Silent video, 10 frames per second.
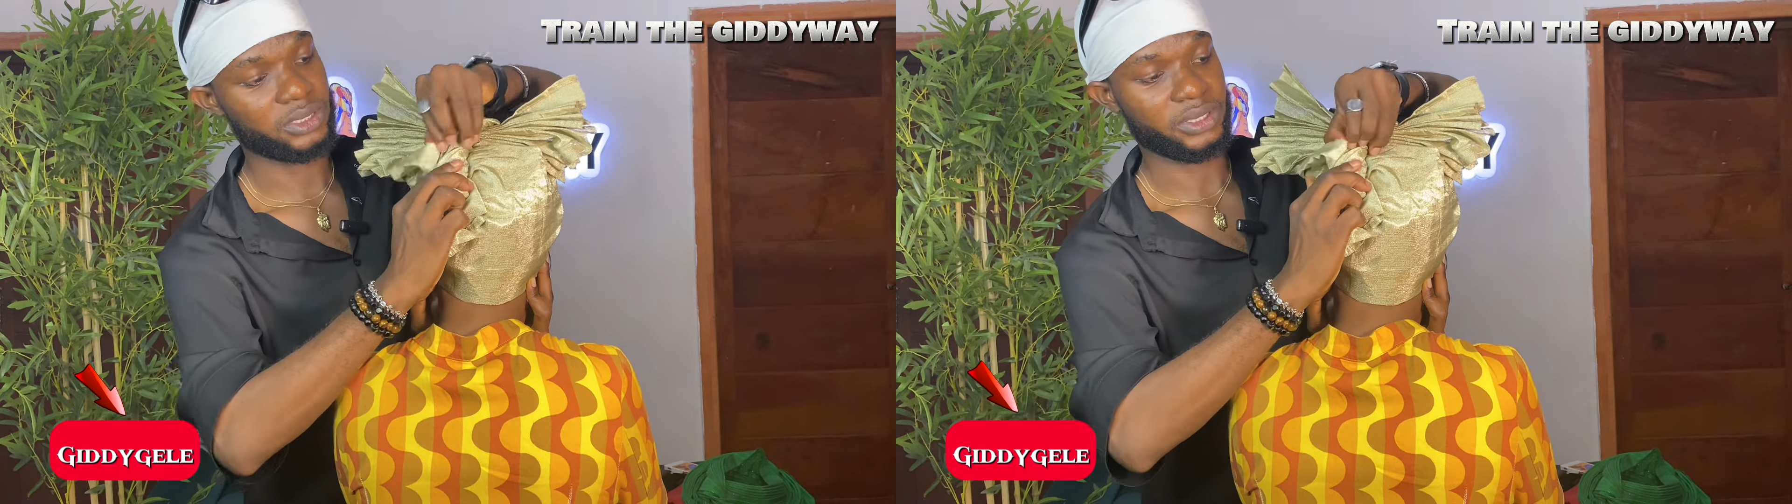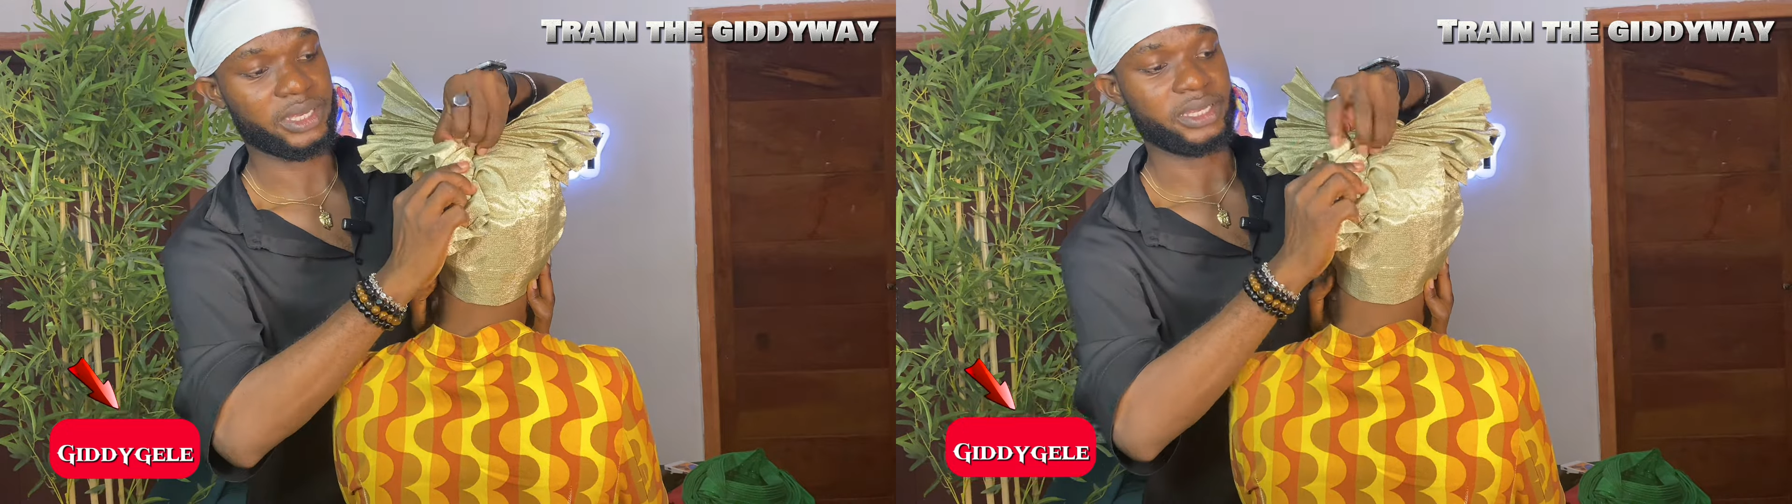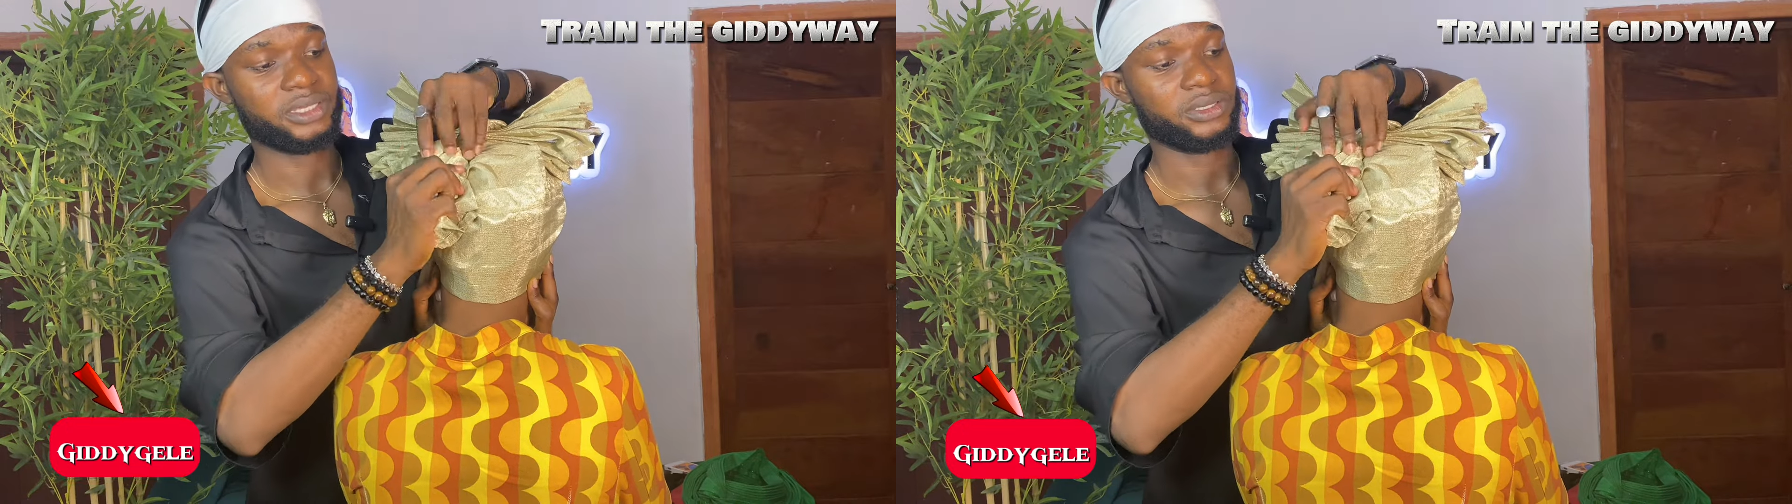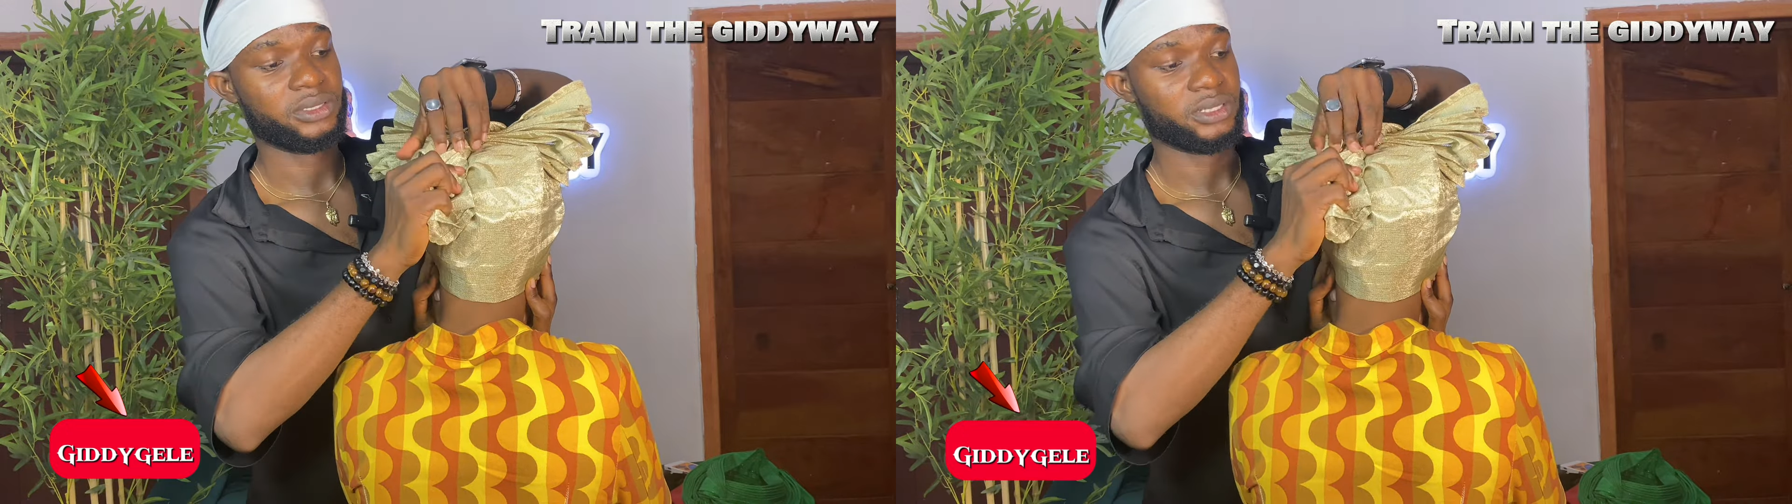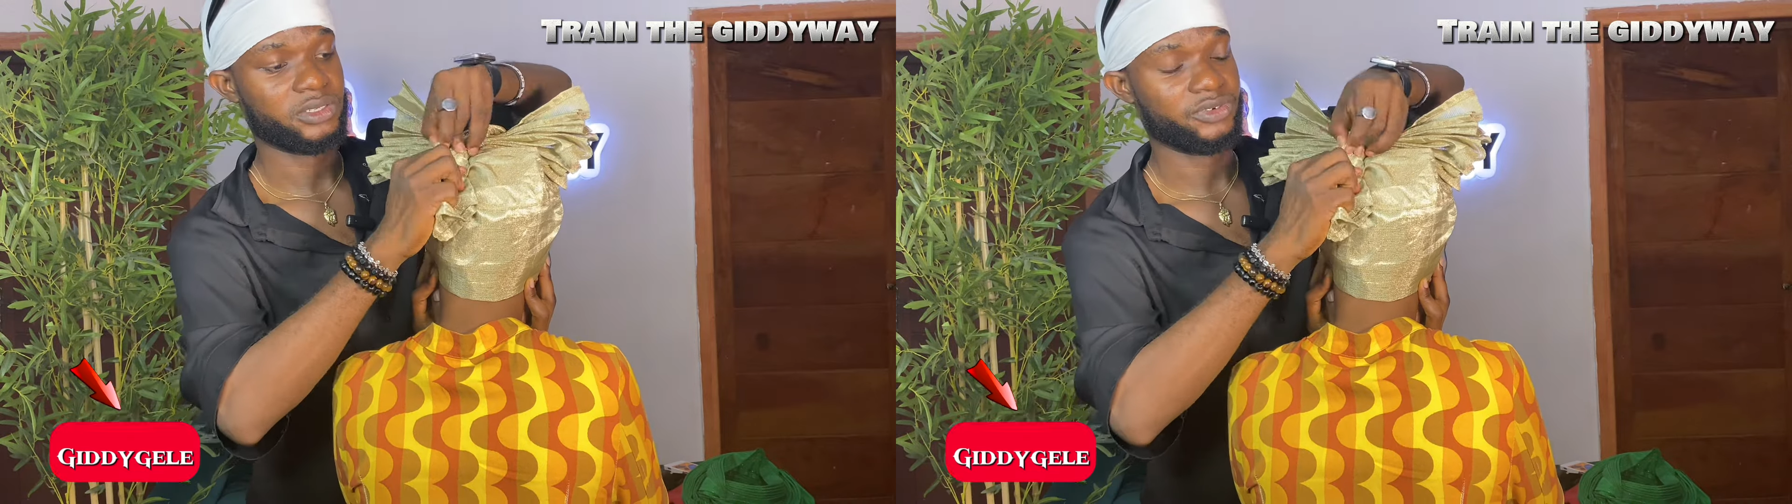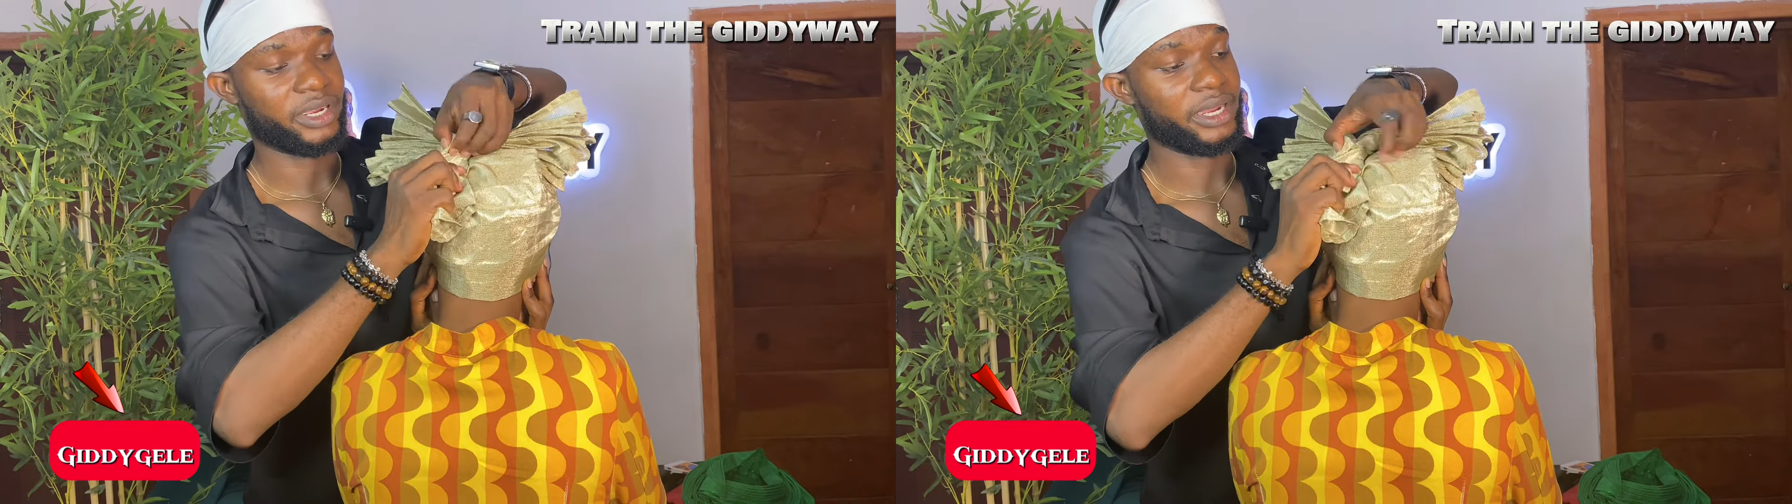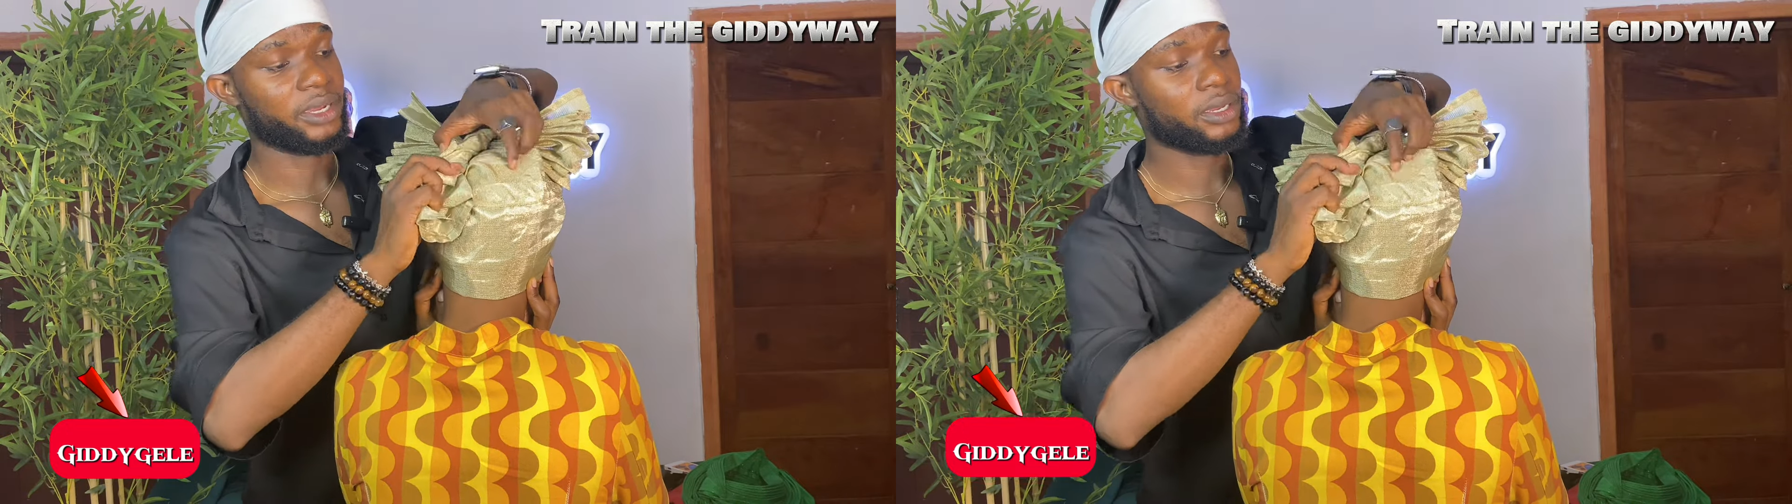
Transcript: You get, just try